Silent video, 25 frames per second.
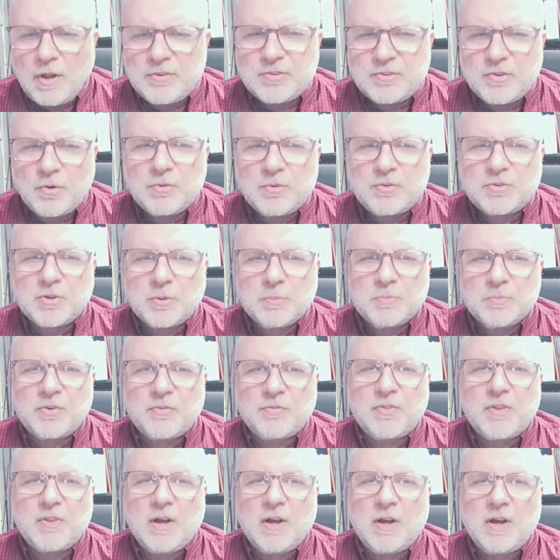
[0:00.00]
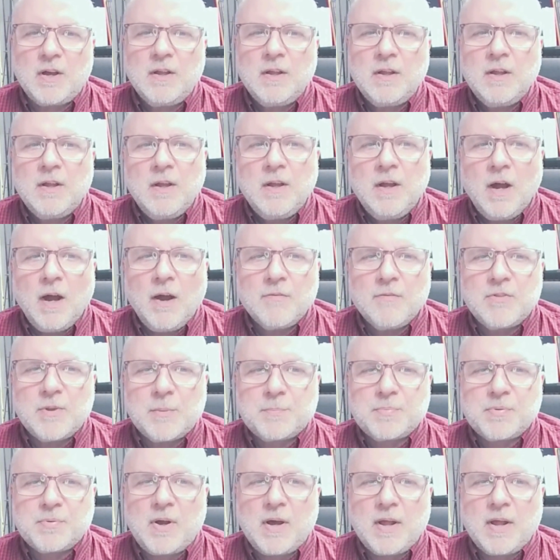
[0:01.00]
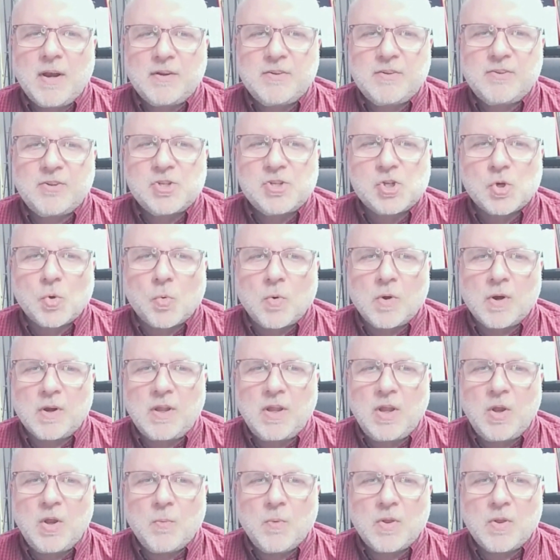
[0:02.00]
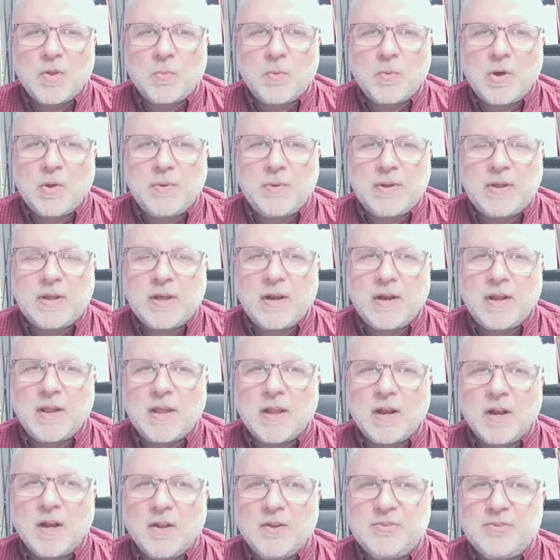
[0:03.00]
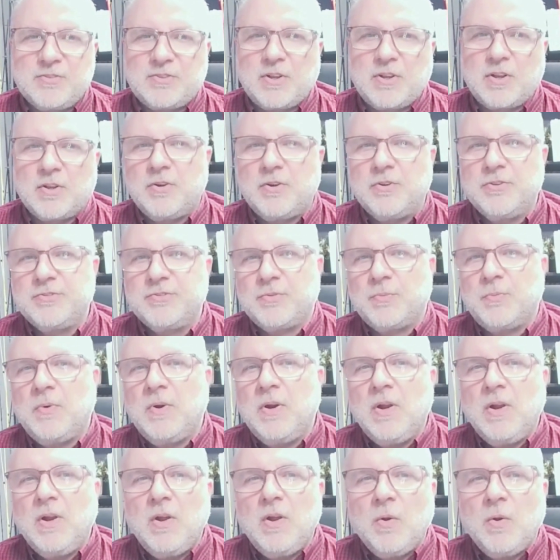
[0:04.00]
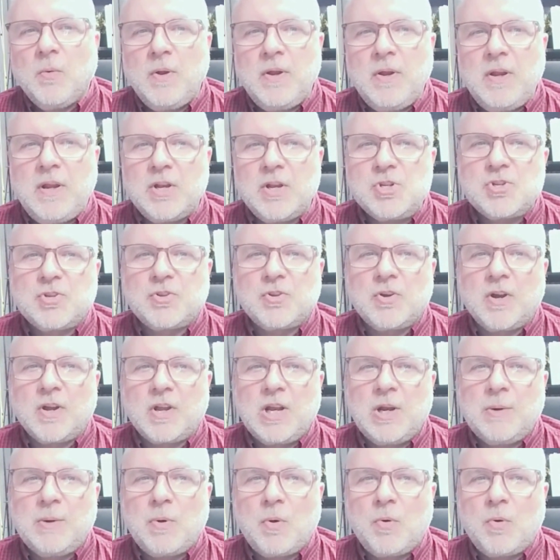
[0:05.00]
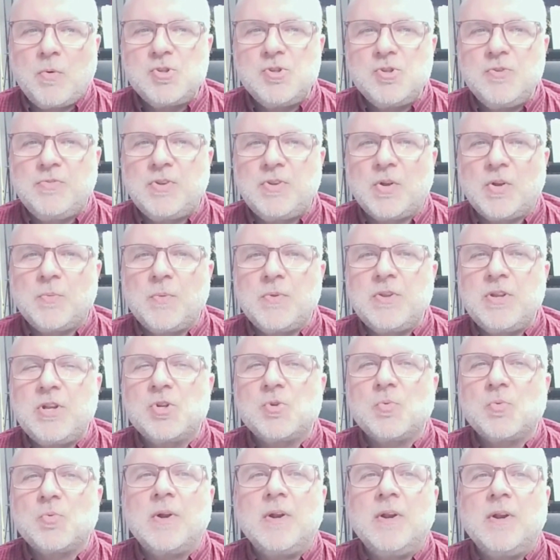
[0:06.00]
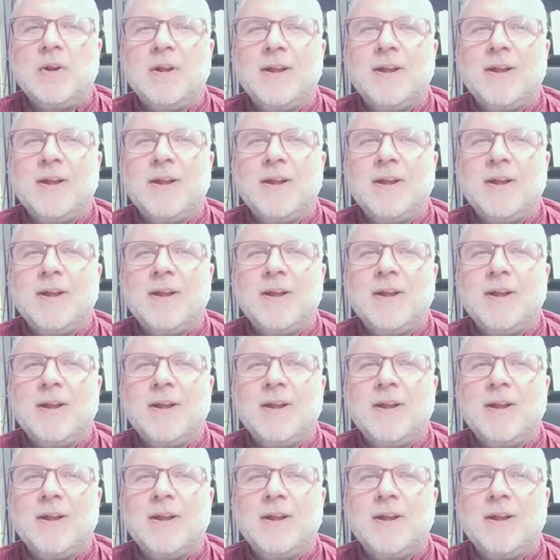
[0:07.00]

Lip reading: so in terms of the products that you're working with, why don't we kind of get a list of those, and we can get you talking about what you've done with each one.